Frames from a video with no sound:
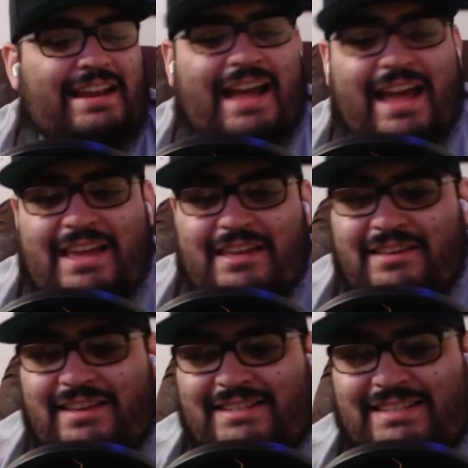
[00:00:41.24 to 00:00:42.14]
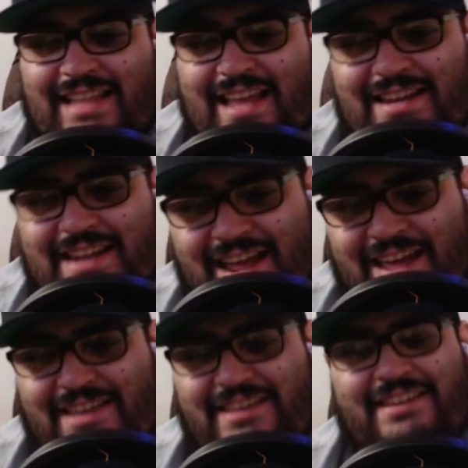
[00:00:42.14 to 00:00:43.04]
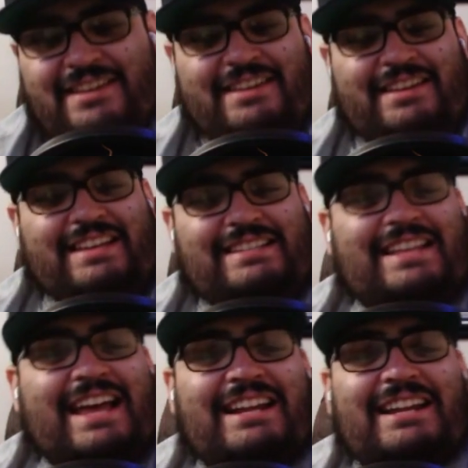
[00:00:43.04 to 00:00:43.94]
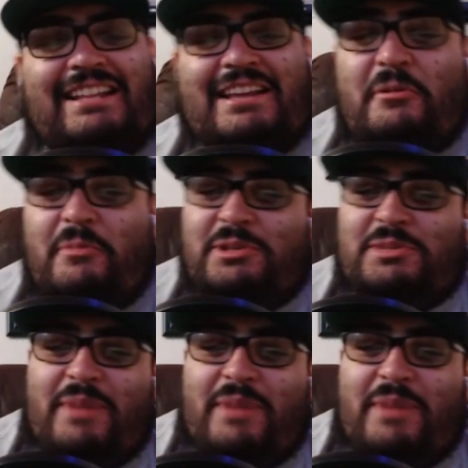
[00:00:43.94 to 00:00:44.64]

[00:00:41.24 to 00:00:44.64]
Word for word: night, it's late night, it's technically almost